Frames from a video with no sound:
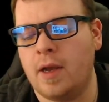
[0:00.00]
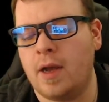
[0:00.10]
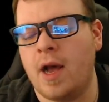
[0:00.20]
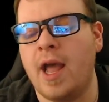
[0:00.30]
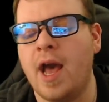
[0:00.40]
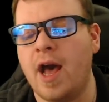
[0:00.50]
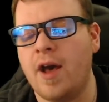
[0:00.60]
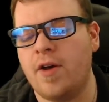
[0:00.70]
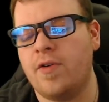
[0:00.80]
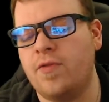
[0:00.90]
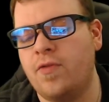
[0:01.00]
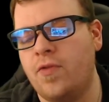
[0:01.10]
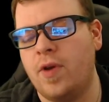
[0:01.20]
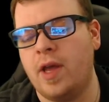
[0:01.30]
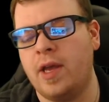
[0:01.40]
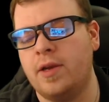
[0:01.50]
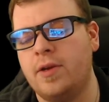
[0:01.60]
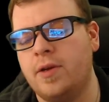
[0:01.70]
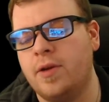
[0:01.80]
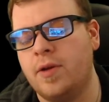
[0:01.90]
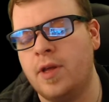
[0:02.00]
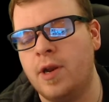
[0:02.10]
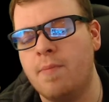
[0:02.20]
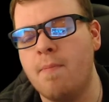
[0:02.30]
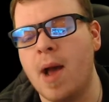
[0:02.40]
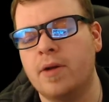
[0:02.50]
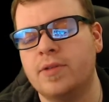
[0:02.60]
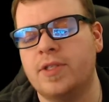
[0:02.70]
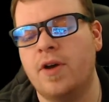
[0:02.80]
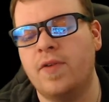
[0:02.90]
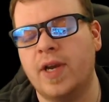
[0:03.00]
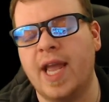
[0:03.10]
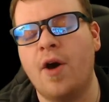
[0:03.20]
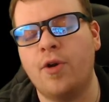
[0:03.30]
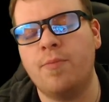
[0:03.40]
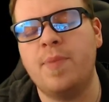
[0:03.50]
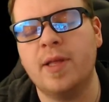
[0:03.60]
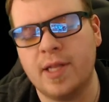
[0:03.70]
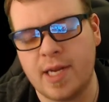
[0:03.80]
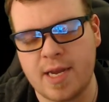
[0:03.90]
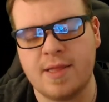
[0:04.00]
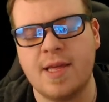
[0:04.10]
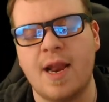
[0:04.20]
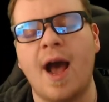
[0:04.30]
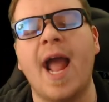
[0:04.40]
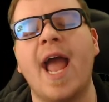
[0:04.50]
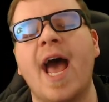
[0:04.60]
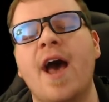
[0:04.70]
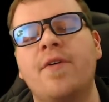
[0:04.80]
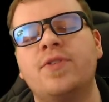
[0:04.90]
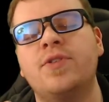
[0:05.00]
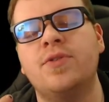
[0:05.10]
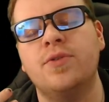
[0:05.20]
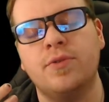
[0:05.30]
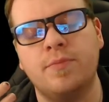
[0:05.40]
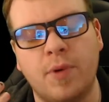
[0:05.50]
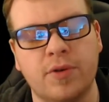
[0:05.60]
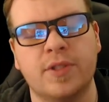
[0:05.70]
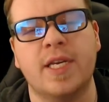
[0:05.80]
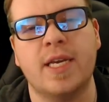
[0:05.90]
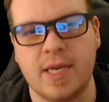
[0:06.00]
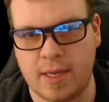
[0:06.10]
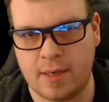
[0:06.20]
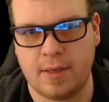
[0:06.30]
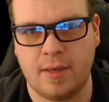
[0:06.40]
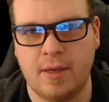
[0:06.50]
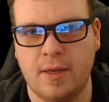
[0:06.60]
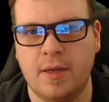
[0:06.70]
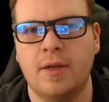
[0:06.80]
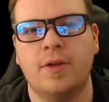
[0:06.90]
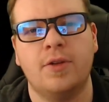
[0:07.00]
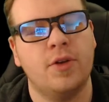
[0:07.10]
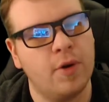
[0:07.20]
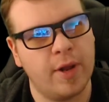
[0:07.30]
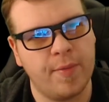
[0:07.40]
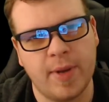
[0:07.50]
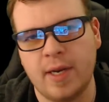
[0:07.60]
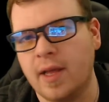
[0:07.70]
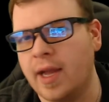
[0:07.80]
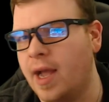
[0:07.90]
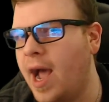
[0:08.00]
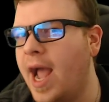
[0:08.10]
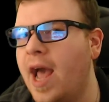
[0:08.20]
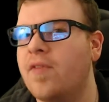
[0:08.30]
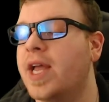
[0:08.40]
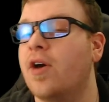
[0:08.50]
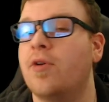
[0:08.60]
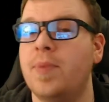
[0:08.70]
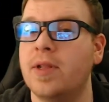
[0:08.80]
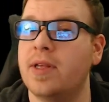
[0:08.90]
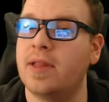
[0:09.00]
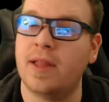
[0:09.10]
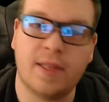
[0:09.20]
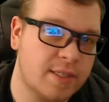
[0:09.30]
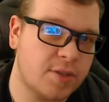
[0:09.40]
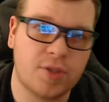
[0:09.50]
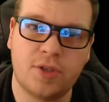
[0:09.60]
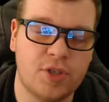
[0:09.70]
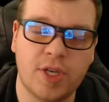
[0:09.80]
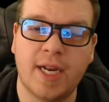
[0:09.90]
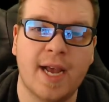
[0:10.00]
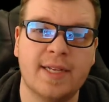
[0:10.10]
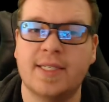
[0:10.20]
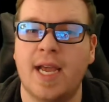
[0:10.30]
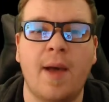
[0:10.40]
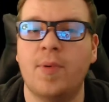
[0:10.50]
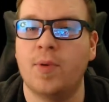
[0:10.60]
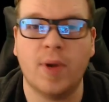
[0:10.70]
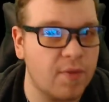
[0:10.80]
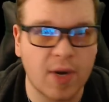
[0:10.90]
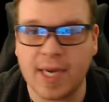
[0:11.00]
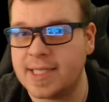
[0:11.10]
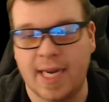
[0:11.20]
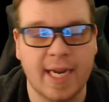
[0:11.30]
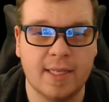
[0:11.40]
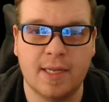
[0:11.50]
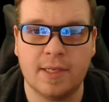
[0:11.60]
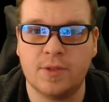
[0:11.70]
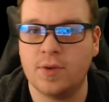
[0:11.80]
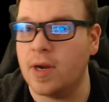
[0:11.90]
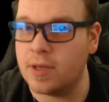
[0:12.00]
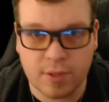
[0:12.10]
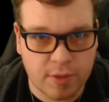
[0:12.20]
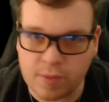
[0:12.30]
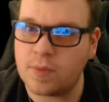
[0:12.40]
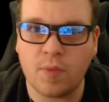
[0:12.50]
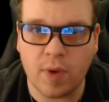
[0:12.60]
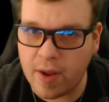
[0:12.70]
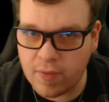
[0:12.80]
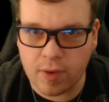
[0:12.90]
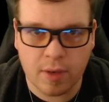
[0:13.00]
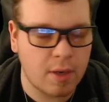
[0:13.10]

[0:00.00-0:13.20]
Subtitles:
I have an amount of accountability that I have to partake in. You know what I mean? Like, I have accountability that this shit has to happen whenever I say it does, or else whatever.